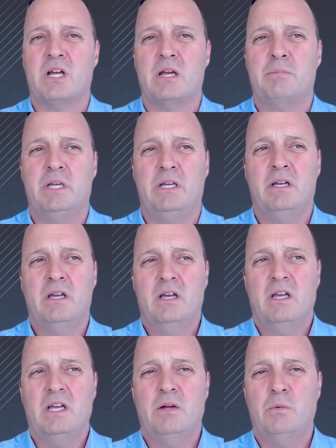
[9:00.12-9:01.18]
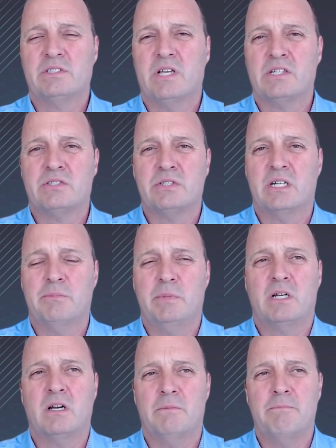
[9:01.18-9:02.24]
IP, and we essentially can
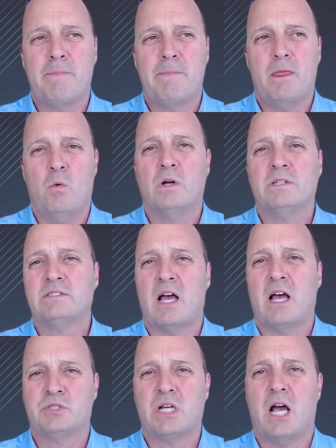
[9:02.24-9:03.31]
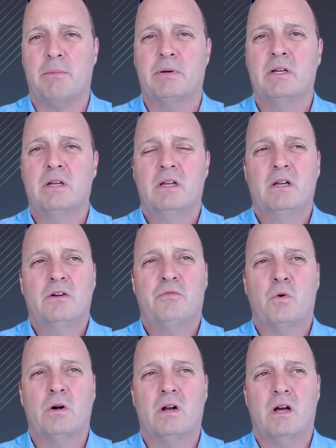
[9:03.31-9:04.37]
become a one-stop shop
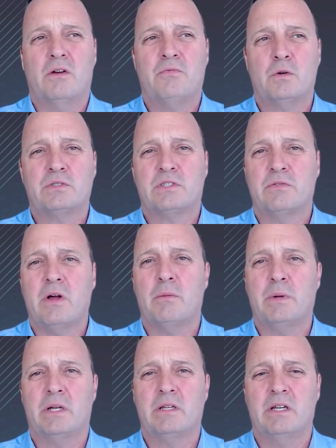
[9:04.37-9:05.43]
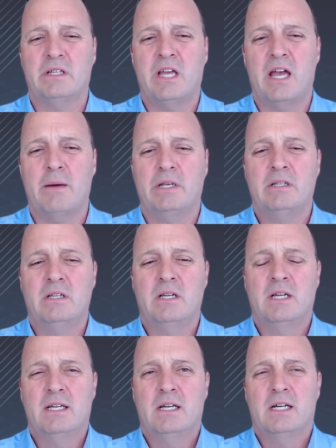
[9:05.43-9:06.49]
for uh, folks developing in-cabin.
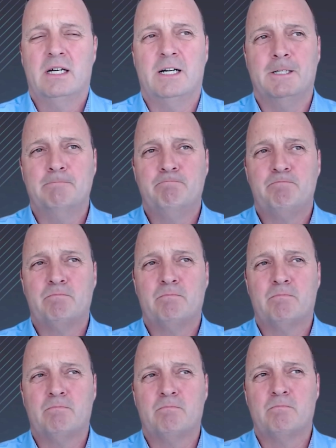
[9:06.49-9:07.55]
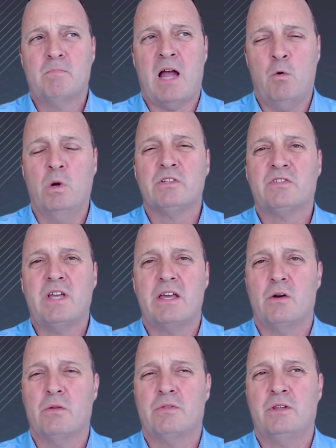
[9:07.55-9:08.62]
Um, I will say,
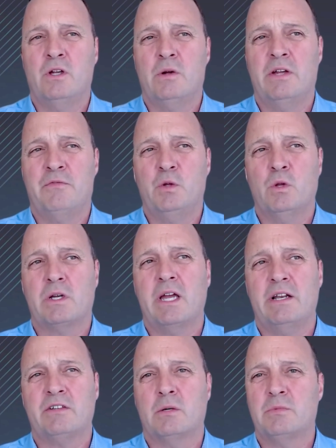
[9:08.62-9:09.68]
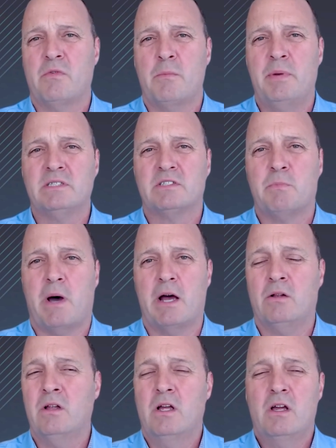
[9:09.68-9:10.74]
though, you know, if you look at it in terms of a business model,